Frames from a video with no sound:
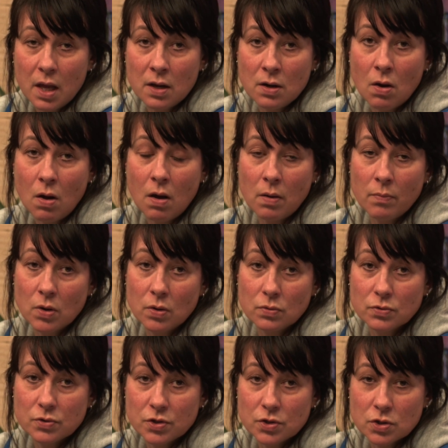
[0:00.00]
And
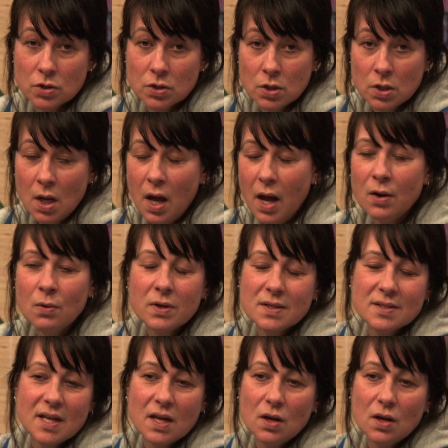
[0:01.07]
almost, I don't want to say